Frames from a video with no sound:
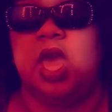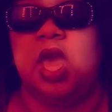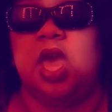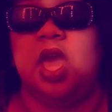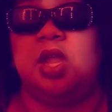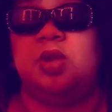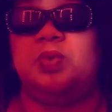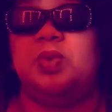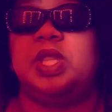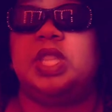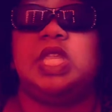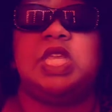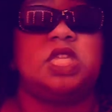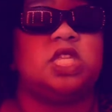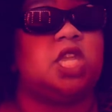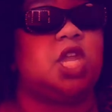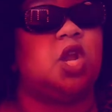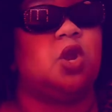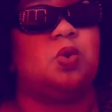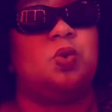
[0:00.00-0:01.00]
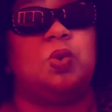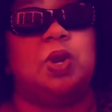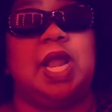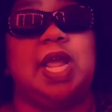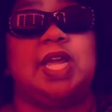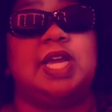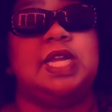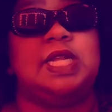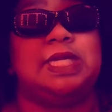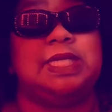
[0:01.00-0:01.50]
And with this year, when
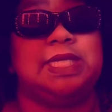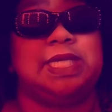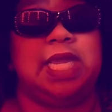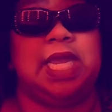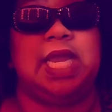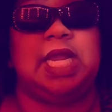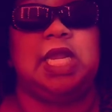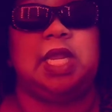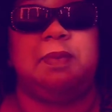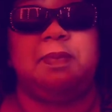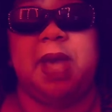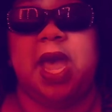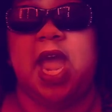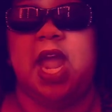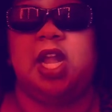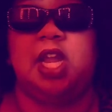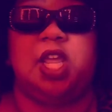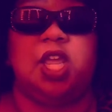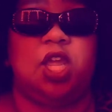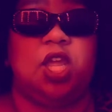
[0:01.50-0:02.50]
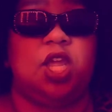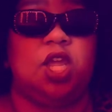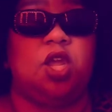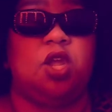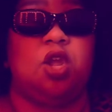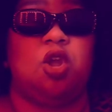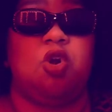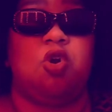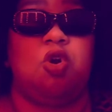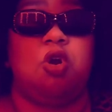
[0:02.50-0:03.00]
I couldn't see
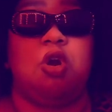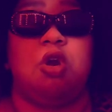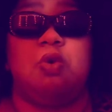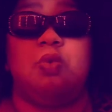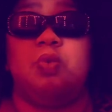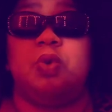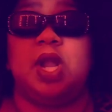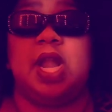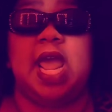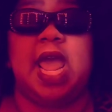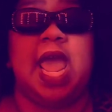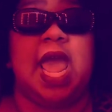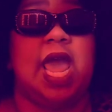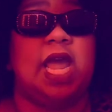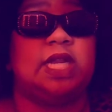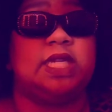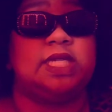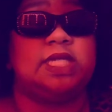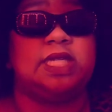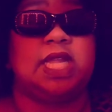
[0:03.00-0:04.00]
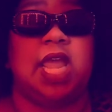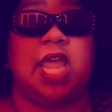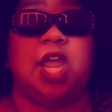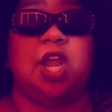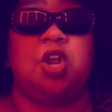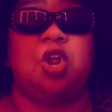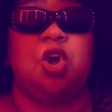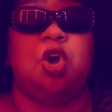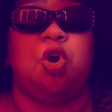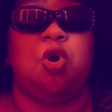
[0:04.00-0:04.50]
anybody or when I had to stay
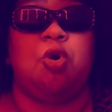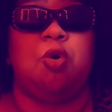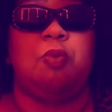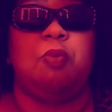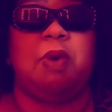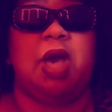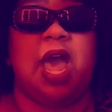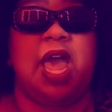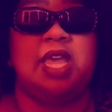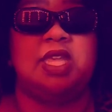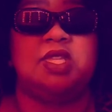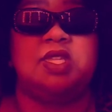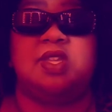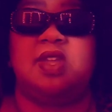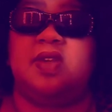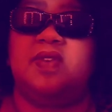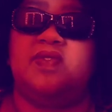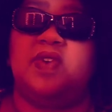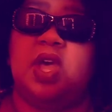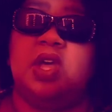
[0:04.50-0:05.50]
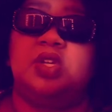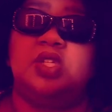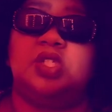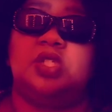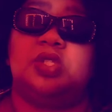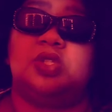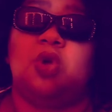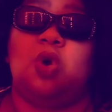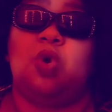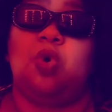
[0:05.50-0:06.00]
at home, I still found
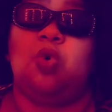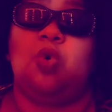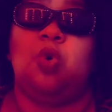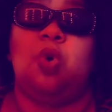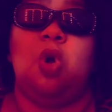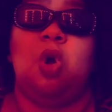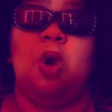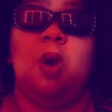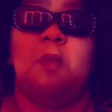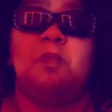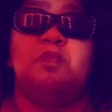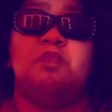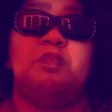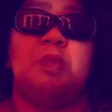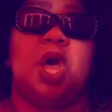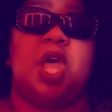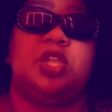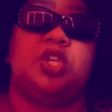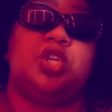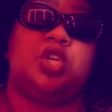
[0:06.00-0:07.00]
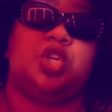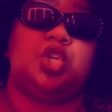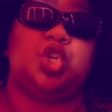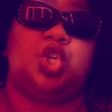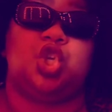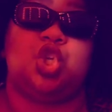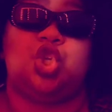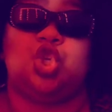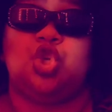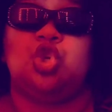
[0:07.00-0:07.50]
so much
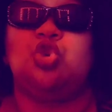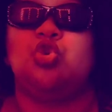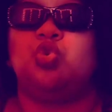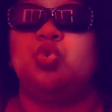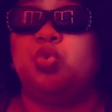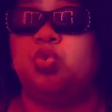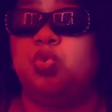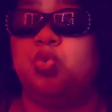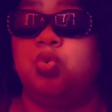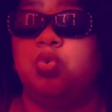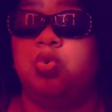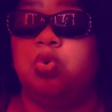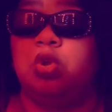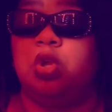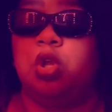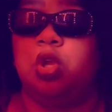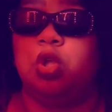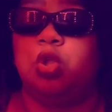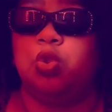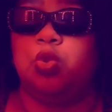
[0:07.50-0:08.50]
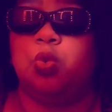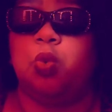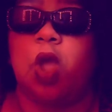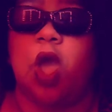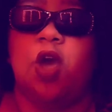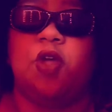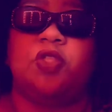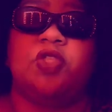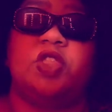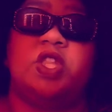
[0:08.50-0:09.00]
to do
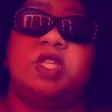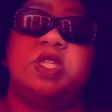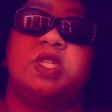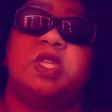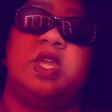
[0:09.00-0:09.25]
throughout this